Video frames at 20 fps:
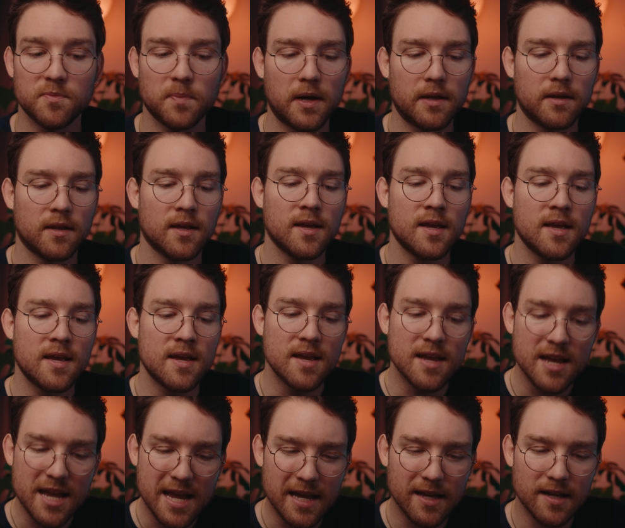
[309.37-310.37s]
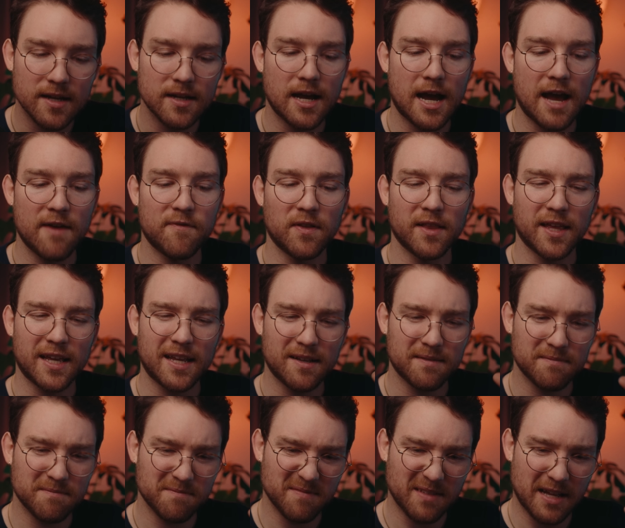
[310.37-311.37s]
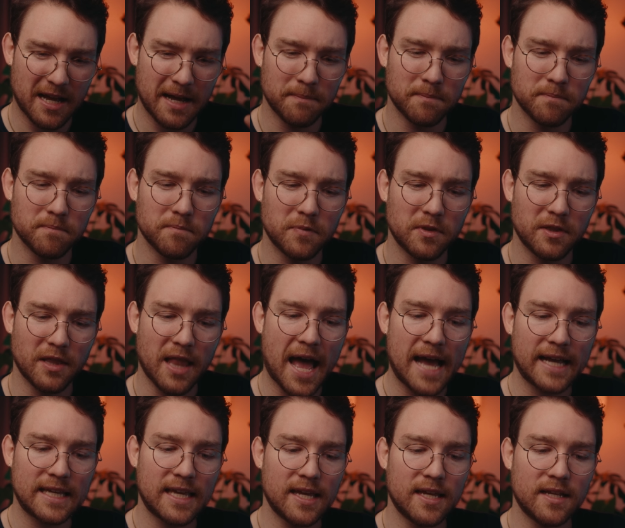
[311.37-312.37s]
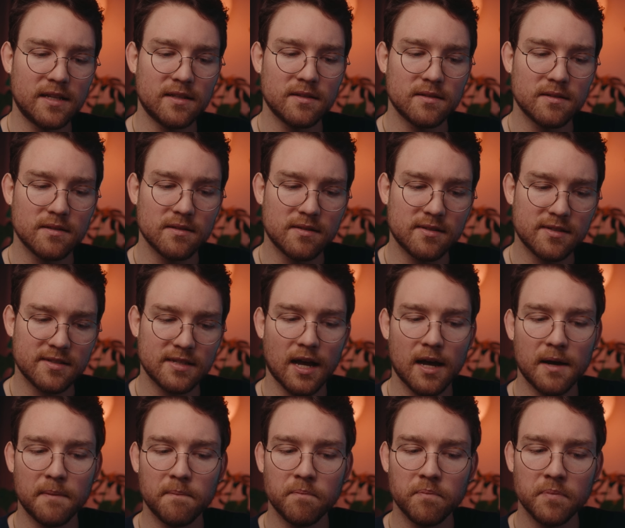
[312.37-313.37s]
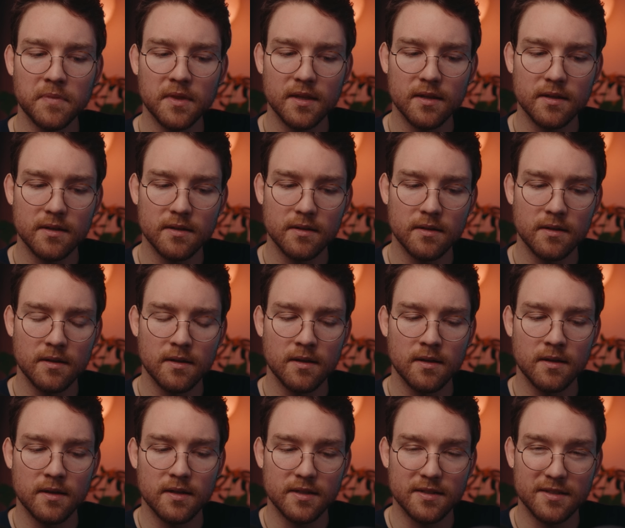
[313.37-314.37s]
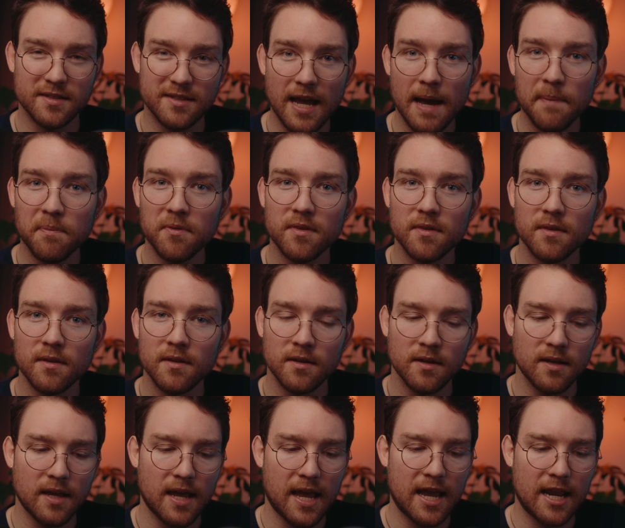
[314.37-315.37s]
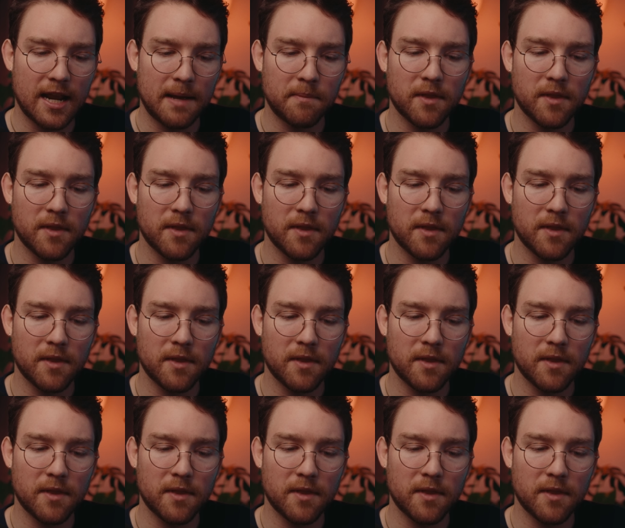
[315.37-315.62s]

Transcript: But I feel like I'm lacking some depth, and I'm